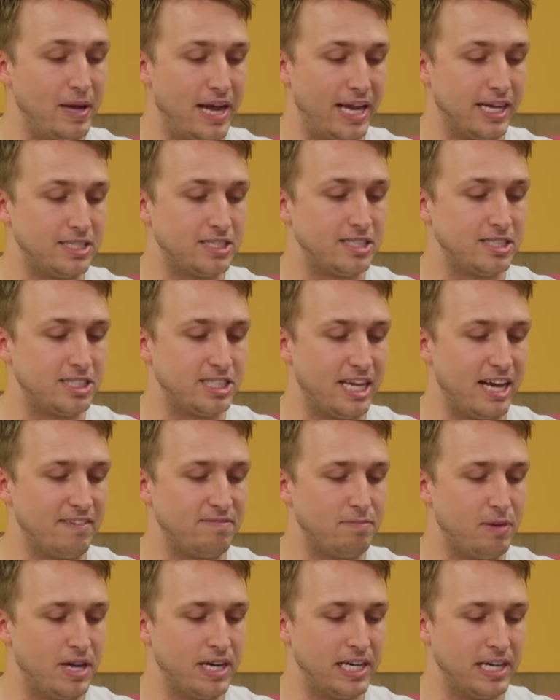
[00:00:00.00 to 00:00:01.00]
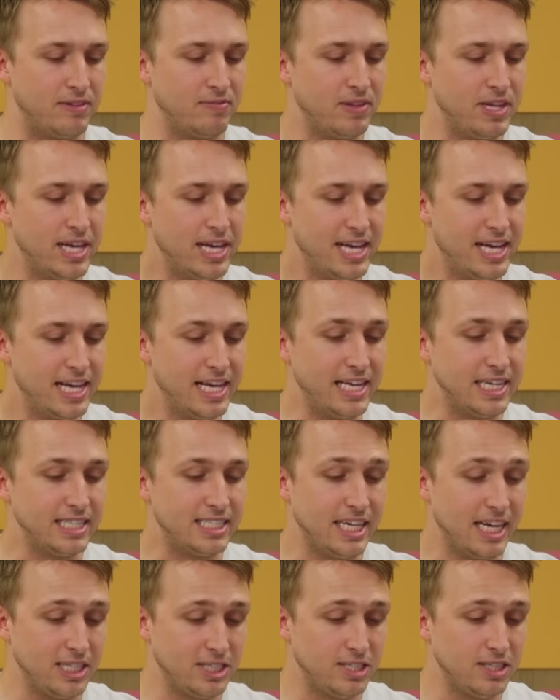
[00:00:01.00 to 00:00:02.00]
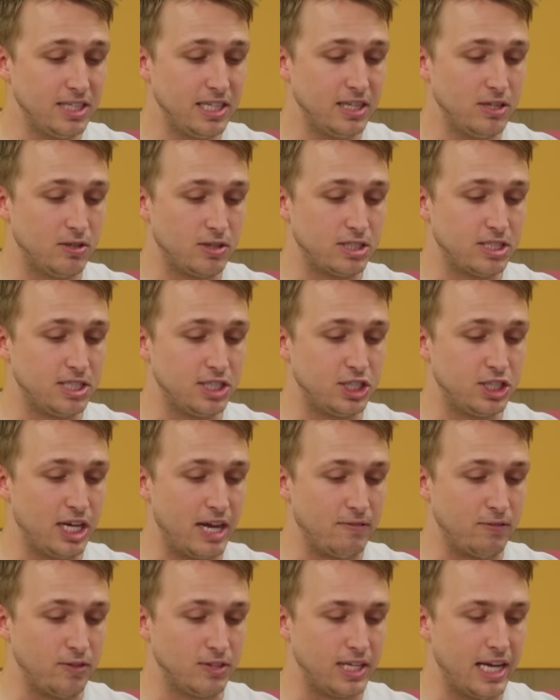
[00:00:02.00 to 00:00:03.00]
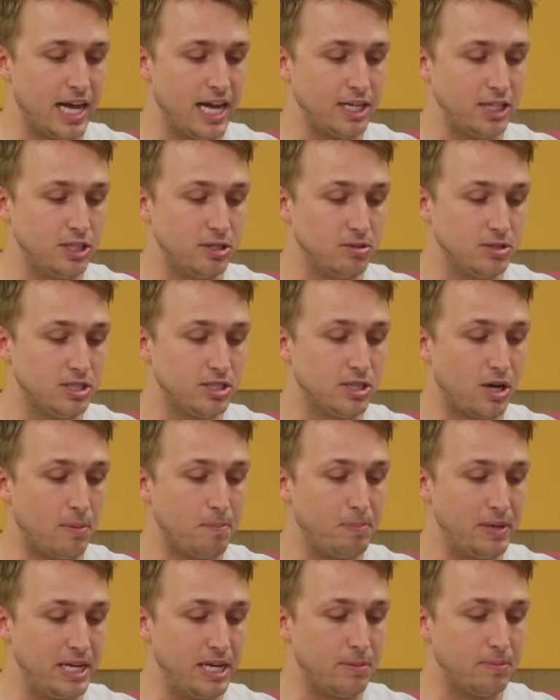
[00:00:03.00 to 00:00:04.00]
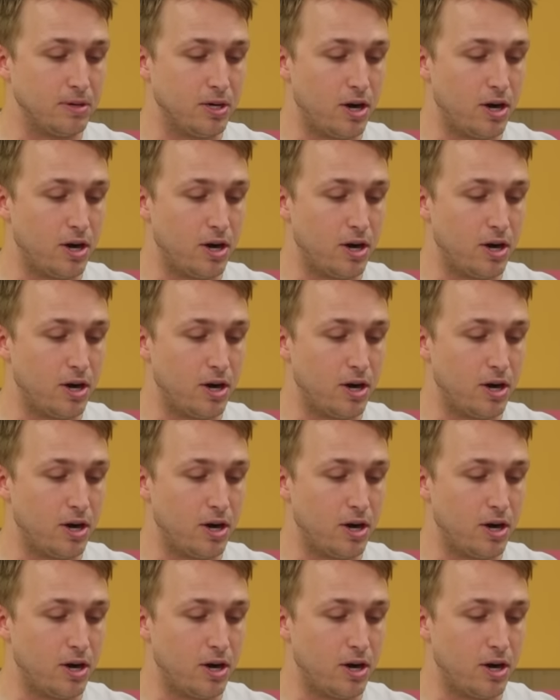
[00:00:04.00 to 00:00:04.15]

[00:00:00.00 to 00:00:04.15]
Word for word: banks to save money. He intentionally looks disheveled and uses our beat-up